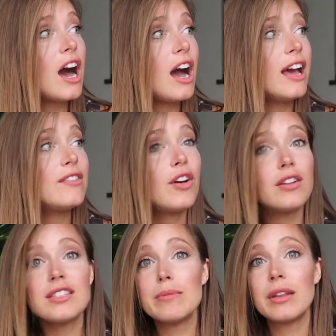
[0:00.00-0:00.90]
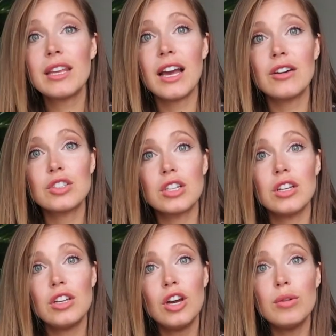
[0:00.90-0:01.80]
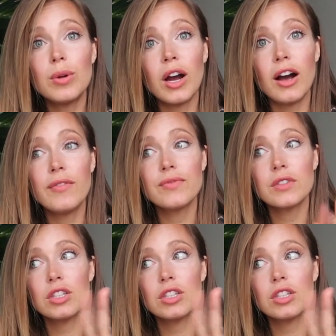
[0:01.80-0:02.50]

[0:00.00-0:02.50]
I had fallen asleep on the couch, no bra,